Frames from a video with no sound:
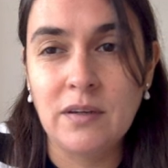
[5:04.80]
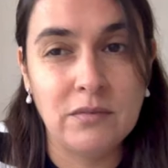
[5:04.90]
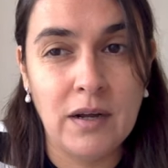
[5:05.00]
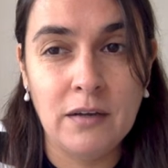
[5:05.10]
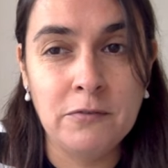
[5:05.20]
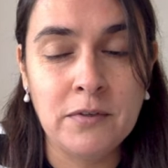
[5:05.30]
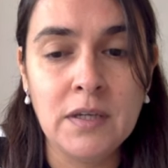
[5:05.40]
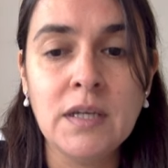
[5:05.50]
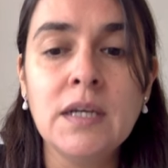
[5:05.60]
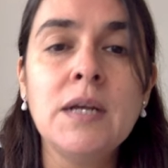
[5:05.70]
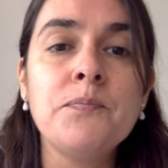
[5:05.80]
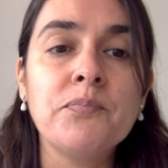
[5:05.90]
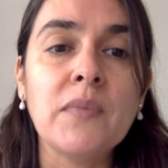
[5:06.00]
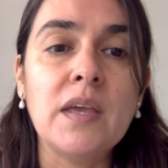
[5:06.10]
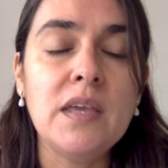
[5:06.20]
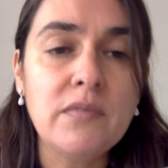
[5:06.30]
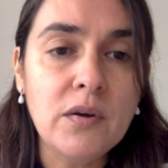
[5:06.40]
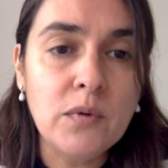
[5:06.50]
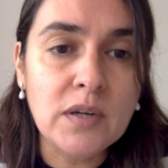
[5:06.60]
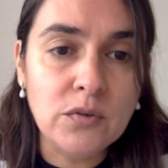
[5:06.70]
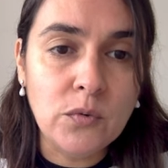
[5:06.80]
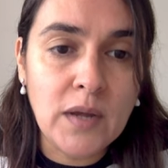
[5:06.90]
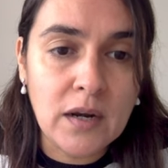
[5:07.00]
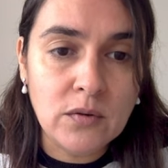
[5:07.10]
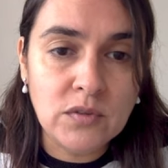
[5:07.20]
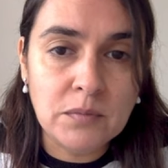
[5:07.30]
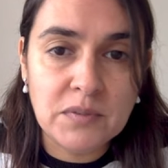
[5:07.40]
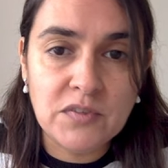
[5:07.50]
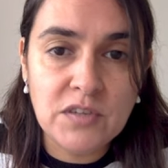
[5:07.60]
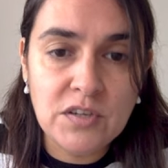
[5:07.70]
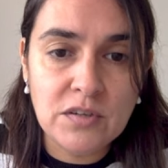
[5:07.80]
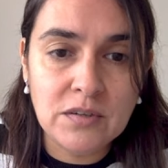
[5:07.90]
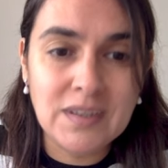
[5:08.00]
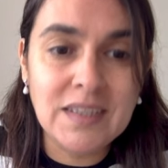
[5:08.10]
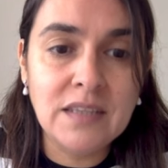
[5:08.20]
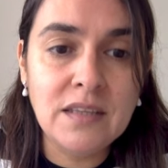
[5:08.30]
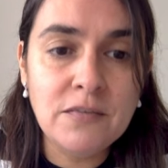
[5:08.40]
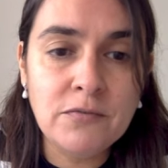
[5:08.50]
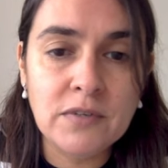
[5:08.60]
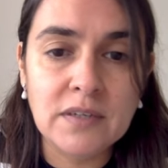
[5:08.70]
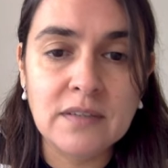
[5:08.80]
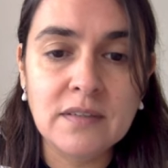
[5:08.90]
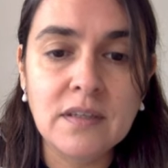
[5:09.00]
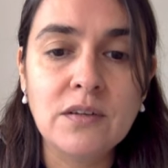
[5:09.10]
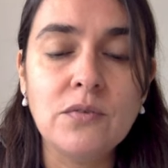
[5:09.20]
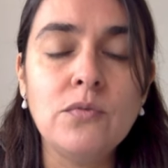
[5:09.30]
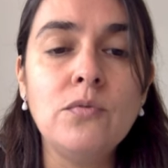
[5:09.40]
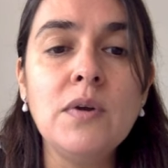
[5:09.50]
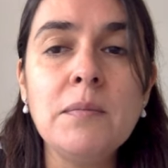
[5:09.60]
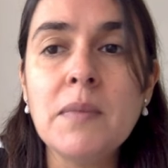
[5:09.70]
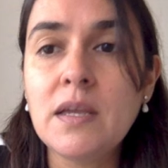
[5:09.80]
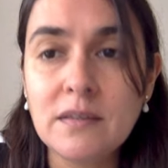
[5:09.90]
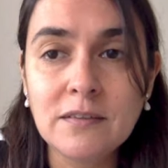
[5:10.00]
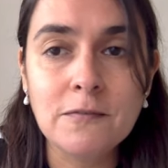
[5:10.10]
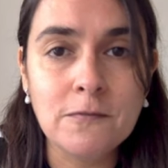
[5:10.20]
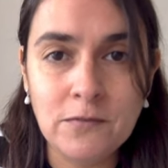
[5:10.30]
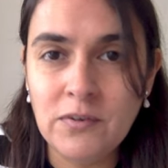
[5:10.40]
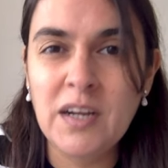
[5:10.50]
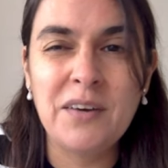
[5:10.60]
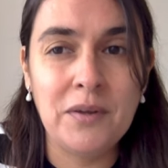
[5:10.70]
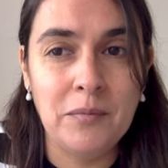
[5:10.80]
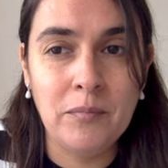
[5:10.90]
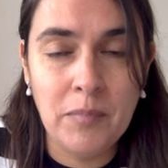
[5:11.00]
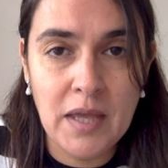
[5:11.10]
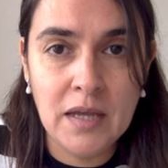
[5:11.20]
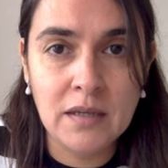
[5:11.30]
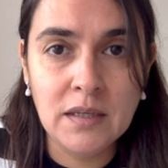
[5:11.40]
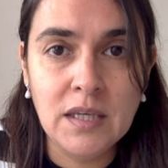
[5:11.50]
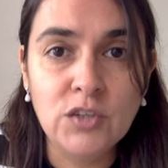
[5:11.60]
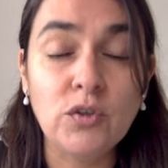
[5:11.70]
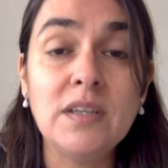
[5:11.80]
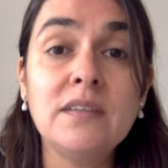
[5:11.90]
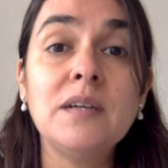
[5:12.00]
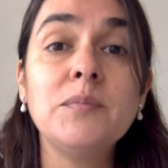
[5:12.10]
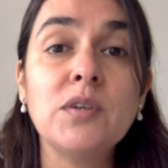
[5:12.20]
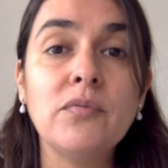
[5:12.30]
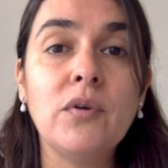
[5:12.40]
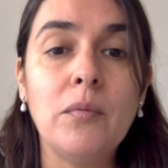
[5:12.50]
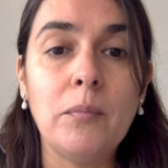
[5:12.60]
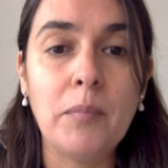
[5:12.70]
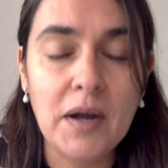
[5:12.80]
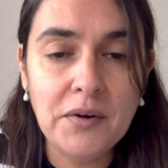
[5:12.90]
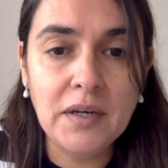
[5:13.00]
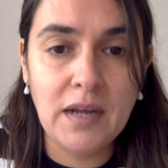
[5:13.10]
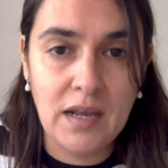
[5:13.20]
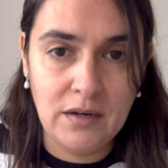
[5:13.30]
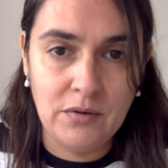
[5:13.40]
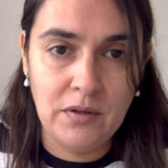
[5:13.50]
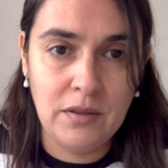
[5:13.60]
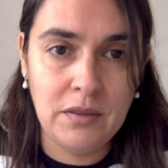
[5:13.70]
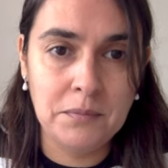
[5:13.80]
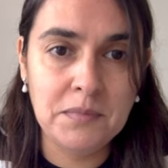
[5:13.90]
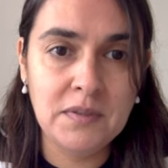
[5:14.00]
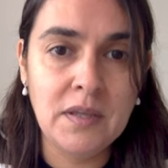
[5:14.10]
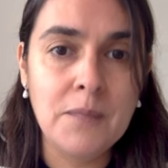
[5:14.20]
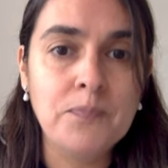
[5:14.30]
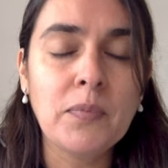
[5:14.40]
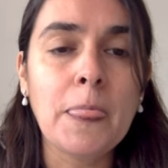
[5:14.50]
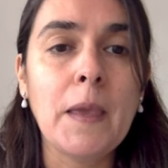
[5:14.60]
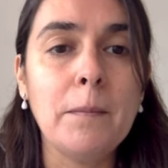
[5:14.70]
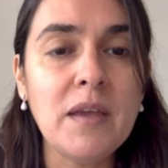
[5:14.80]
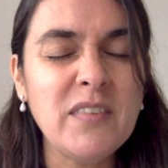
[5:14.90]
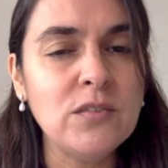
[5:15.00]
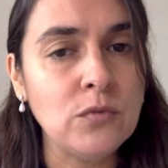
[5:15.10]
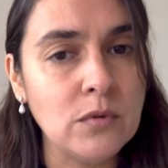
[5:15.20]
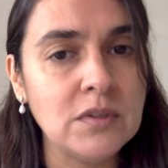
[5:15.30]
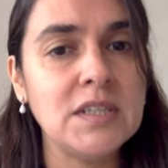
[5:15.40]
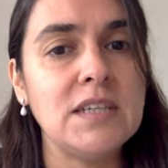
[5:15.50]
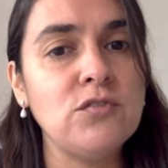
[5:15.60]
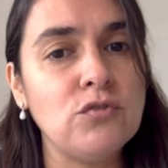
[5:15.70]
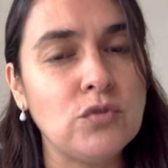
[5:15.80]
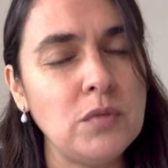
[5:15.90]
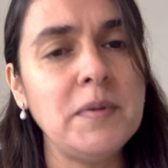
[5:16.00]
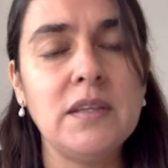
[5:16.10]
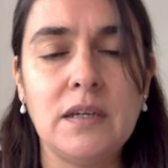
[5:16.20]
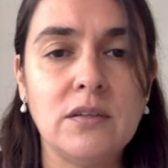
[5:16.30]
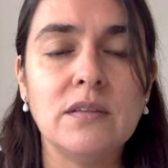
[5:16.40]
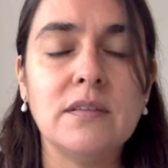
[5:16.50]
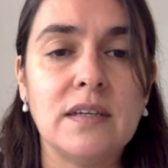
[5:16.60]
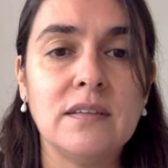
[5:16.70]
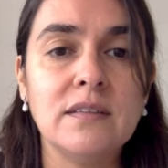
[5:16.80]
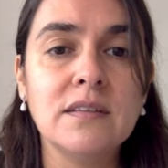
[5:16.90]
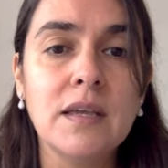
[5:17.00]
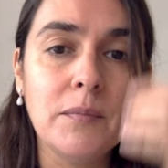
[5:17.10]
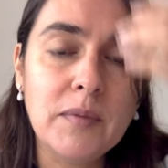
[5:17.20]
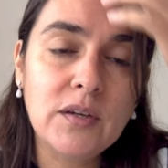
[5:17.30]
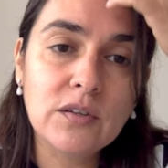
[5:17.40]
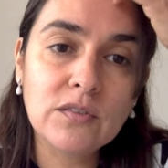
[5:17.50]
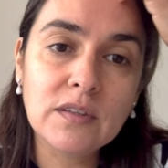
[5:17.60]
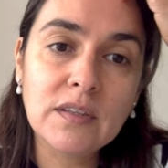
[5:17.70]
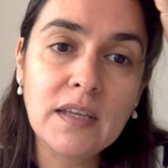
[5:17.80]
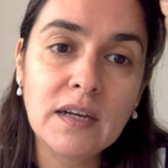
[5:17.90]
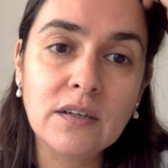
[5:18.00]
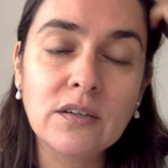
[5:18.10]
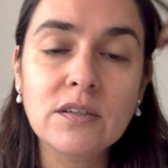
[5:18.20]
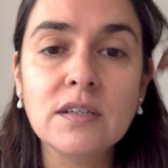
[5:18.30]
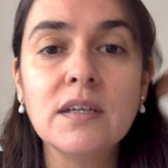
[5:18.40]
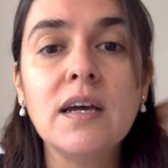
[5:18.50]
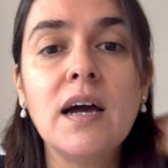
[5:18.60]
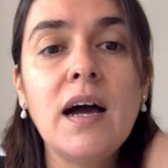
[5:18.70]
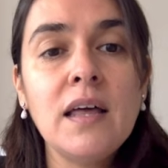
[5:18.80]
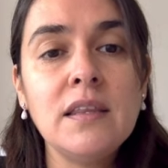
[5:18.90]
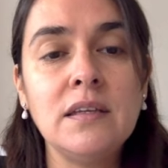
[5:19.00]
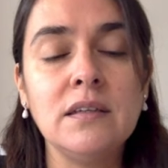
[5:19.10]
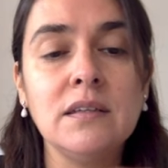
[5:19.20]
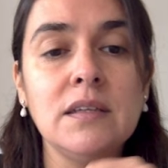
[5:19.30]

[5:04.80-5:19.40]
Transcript: rough. Even when we are losing precision, the difference remains very big. So in terms of comparing algorithms, maybe it's worth just dropping the constants because they are not adding